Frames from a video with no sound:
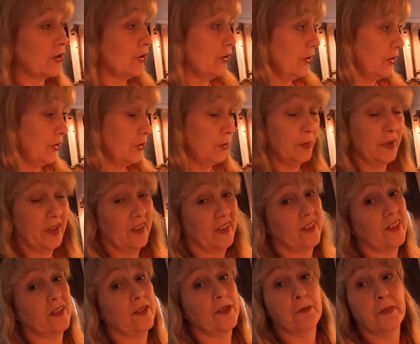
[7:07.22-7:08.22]
to do,
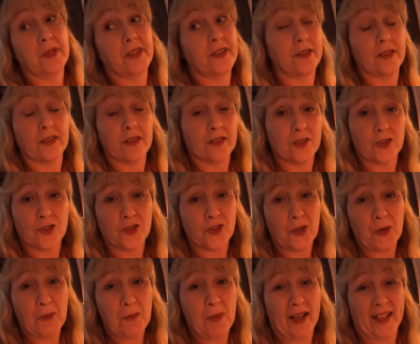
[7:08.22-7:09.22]
because the mist has just
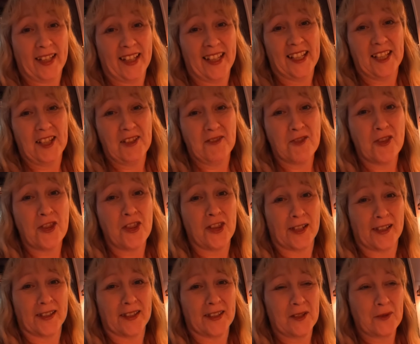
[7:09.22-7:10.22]
come back in even
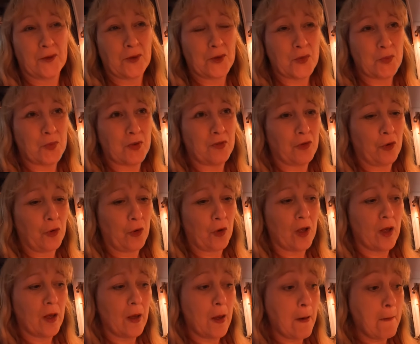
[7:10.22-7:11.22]
thicker than it was before,
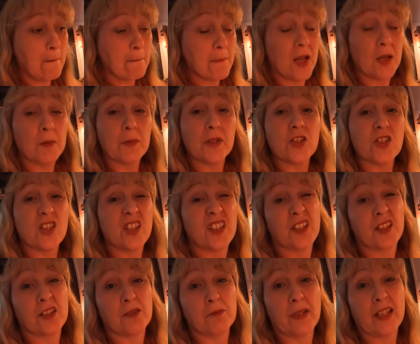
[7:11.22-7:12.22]
I'm actually
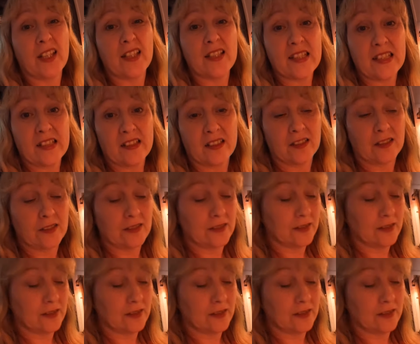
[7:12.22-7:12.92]
going to make dinner.